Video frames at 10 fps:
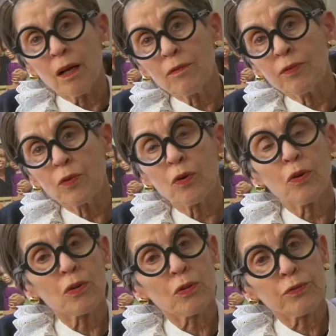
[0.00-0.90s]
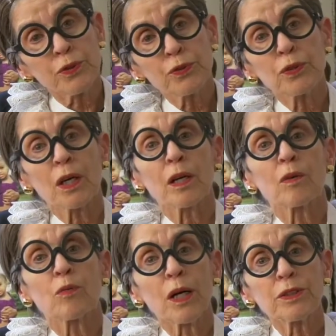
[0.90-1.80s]
And for all of you that
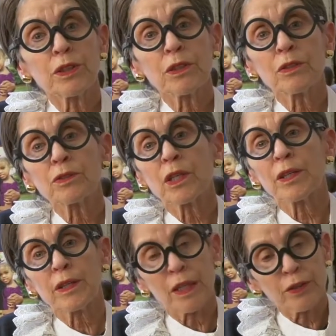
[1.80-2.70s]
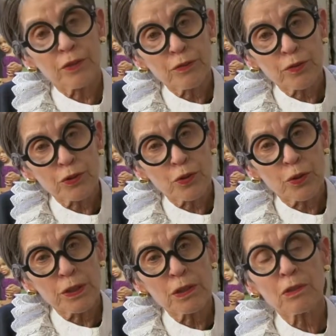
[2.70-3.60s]
are watching us, I thank you for
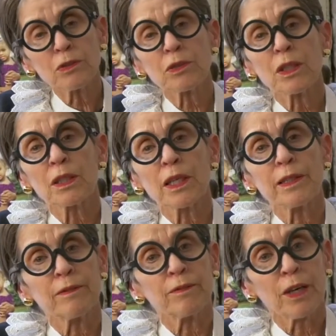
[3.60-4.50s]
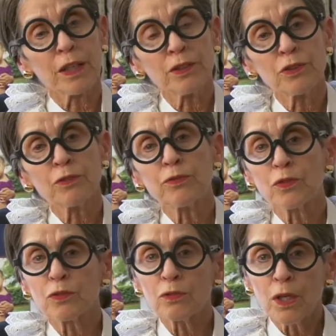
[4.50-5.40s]
joining us, and I invite you
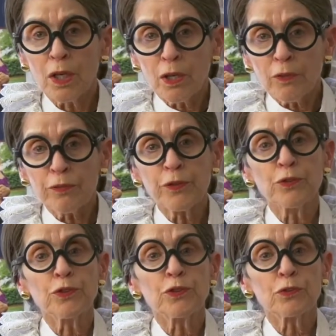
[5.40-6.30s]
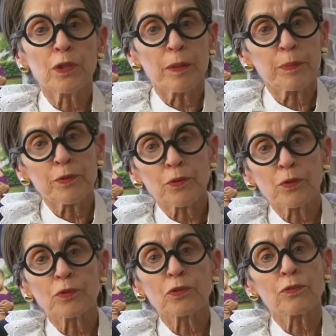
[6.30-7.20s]
for future
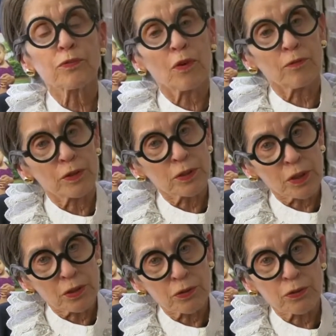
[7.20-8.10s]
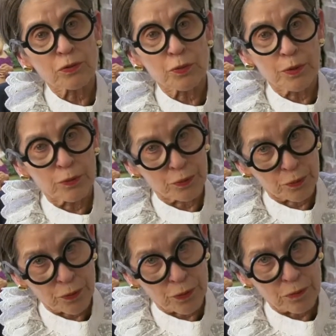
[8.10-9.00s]
episodes of Conversations with
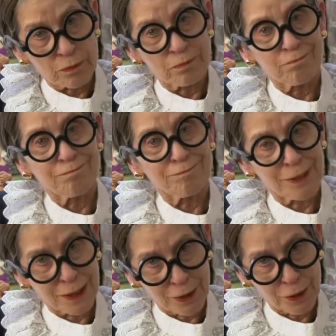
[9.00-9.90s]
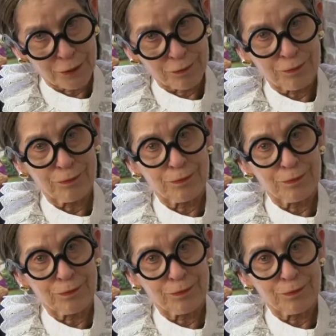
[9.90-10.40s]
Ruth. Thank you.